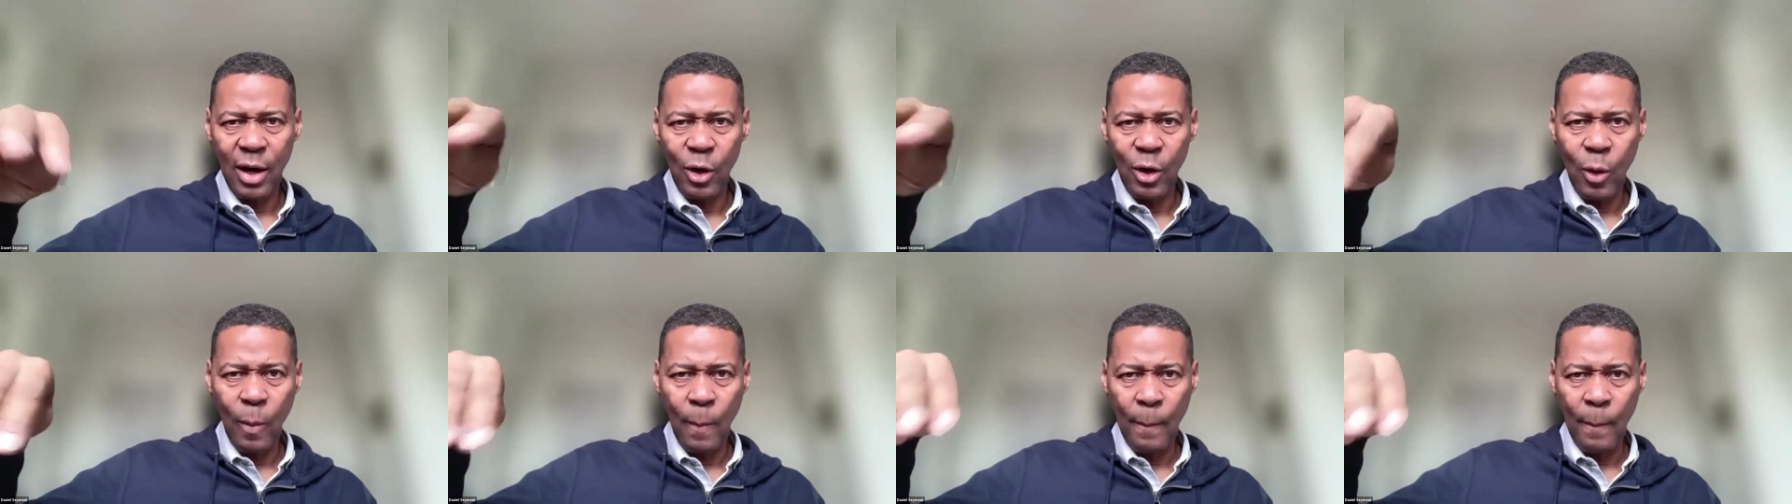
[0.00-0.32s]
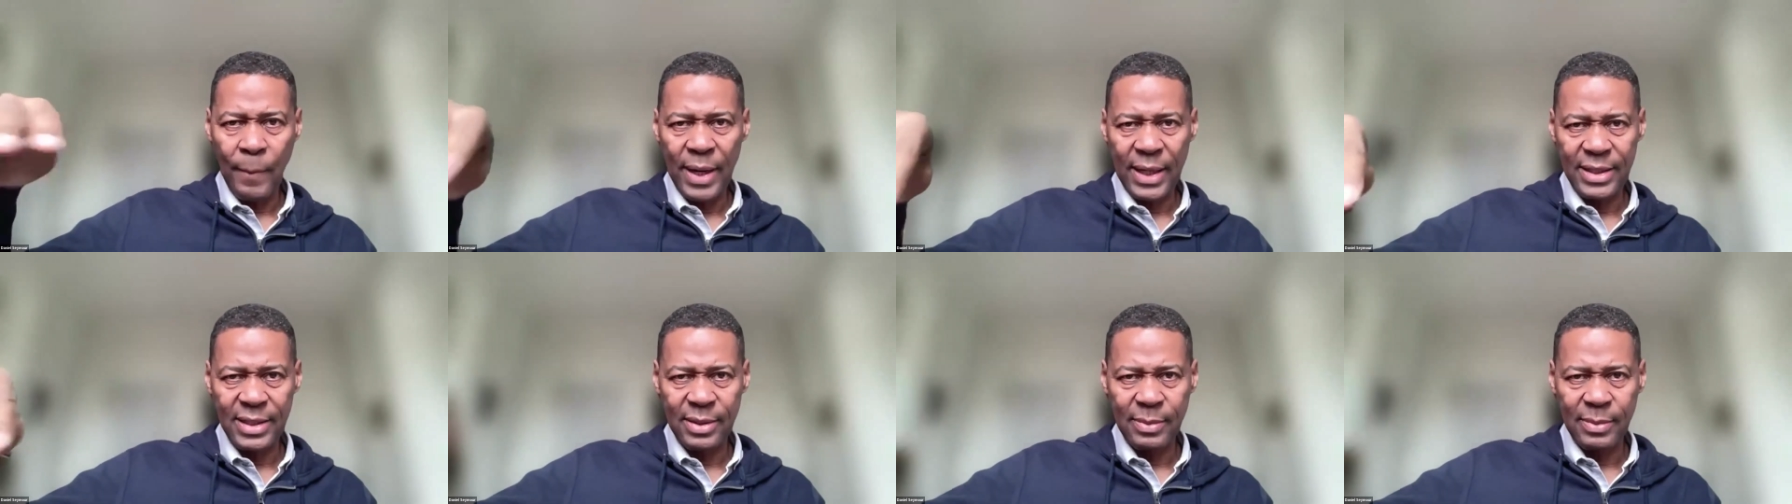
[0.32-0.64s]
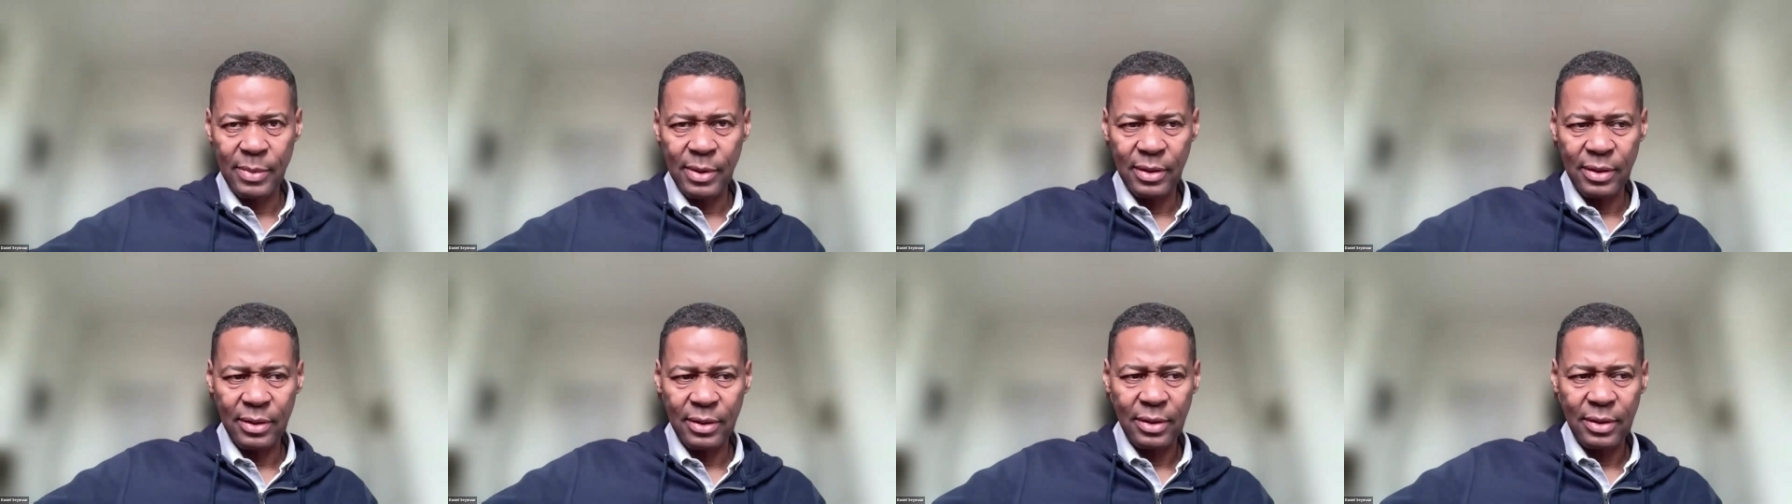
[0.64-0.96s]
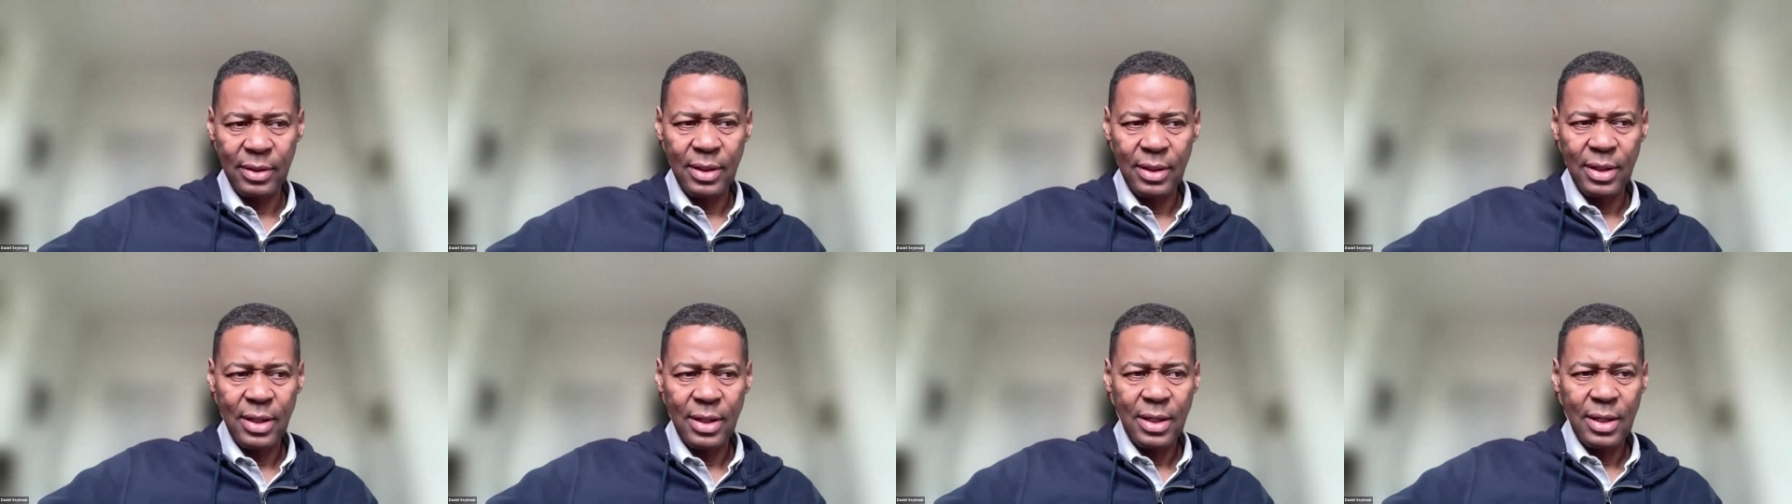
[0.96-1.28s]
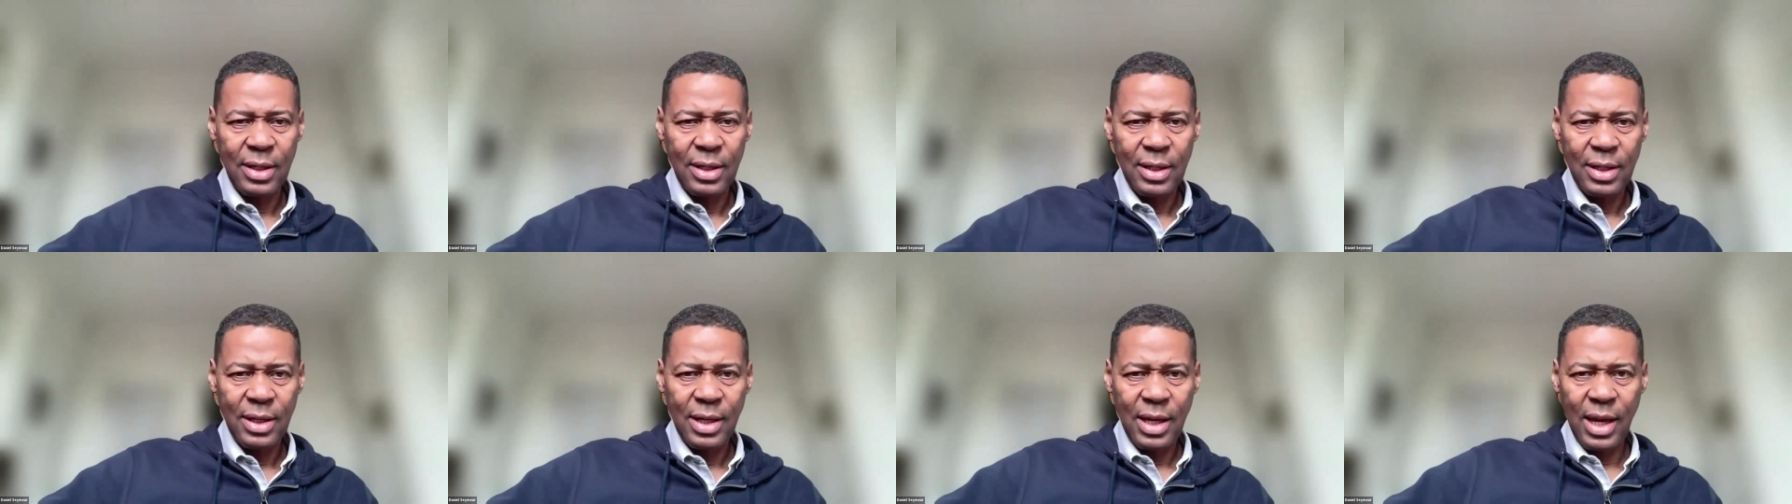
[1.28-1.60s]
that are compatible
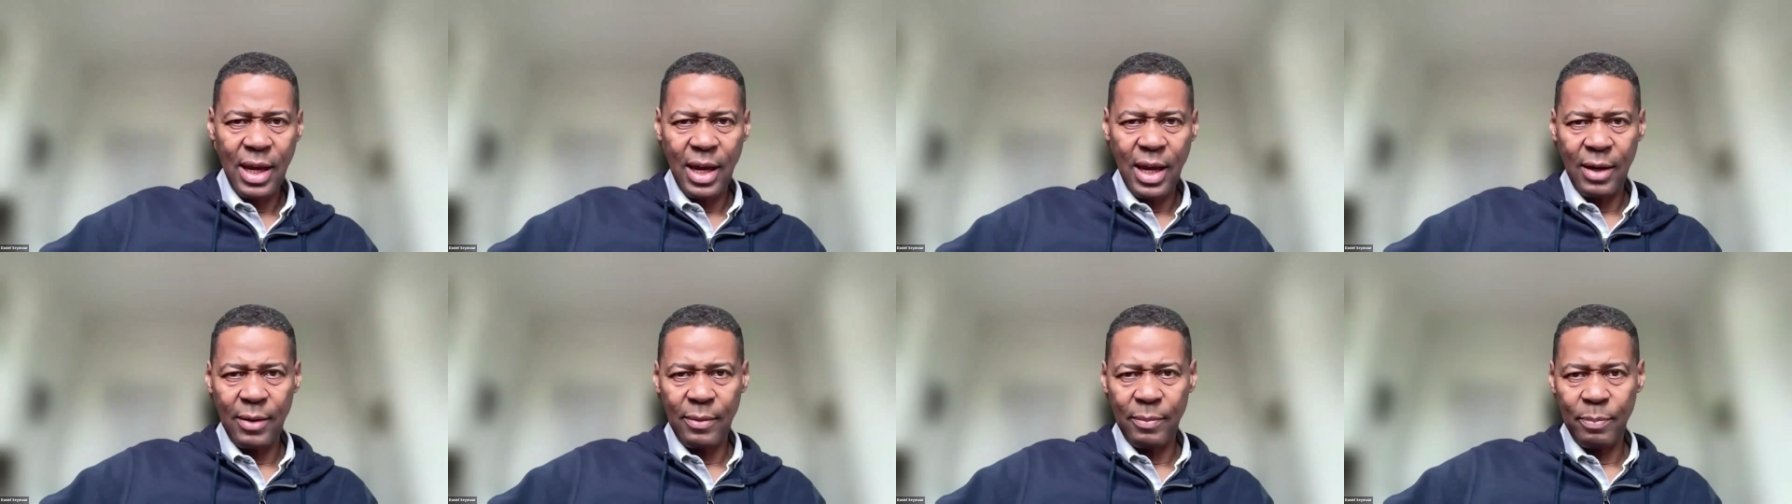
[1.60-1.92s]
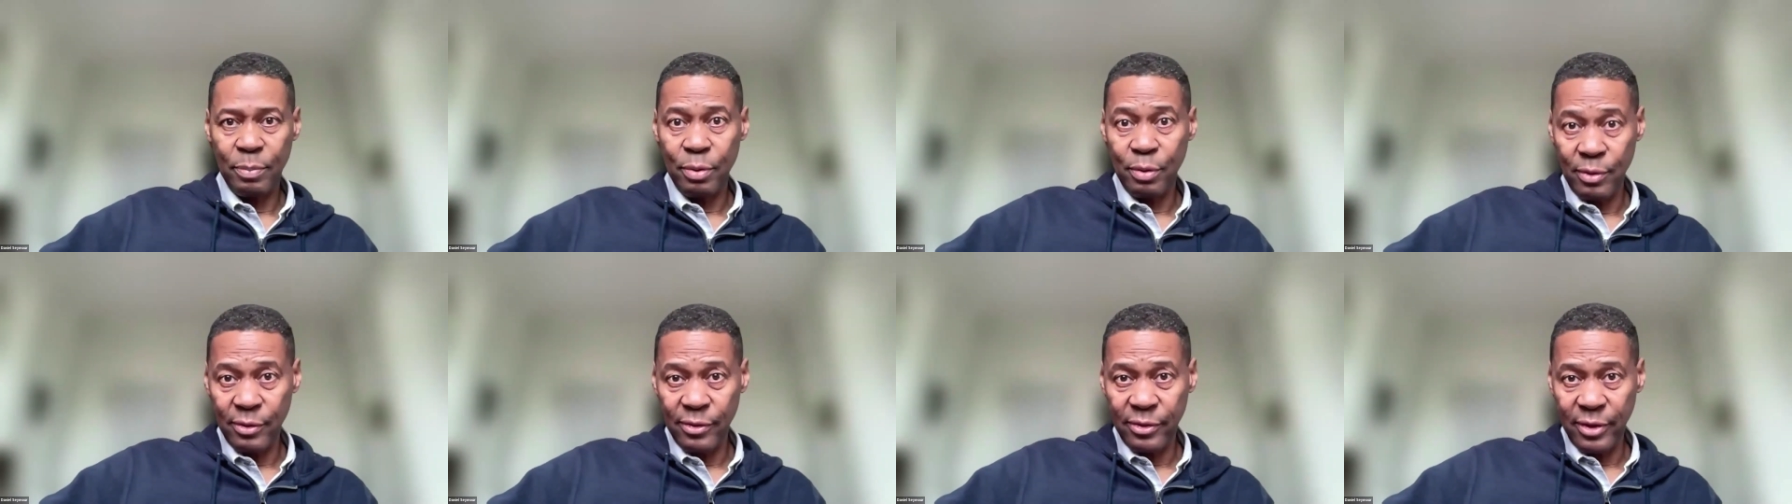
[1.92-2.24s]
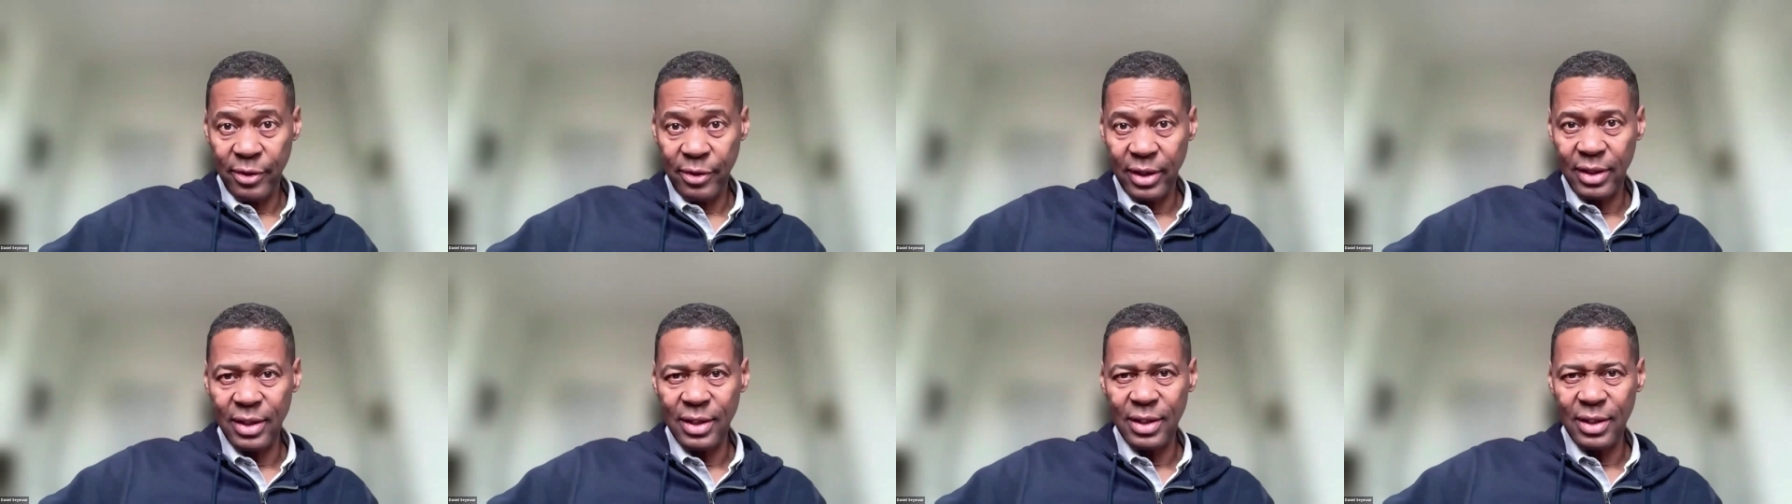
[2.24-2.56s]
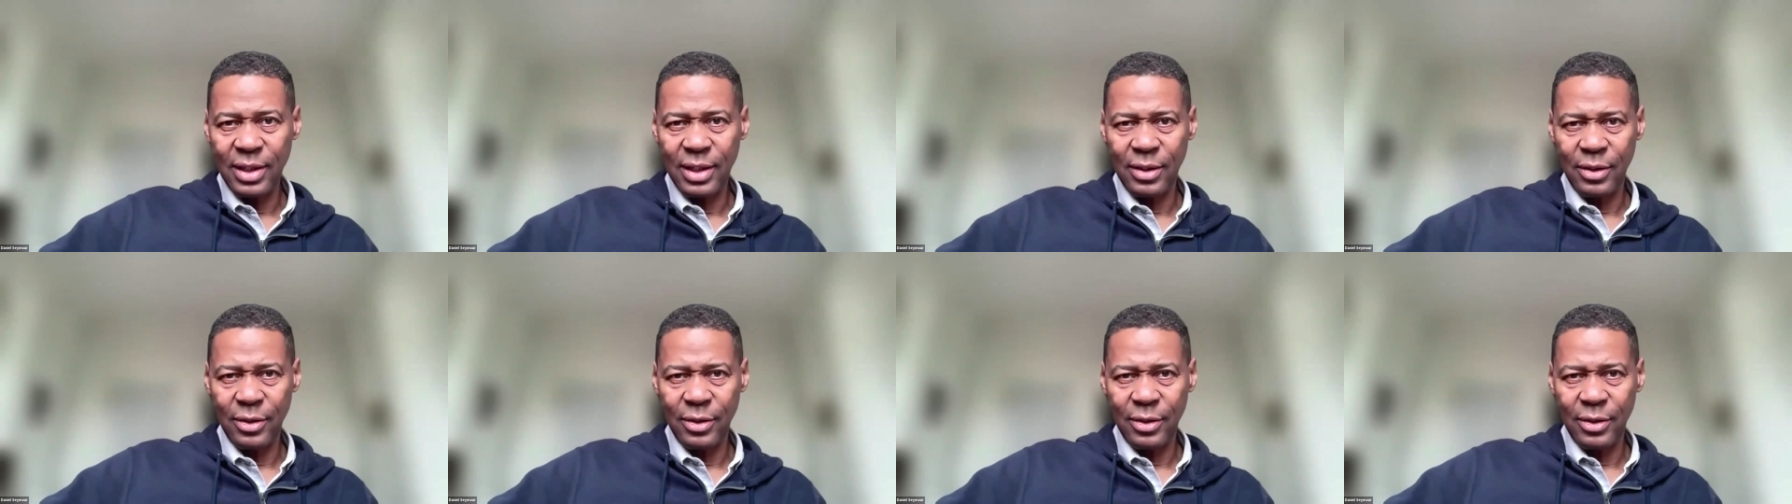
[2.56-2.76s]
and proven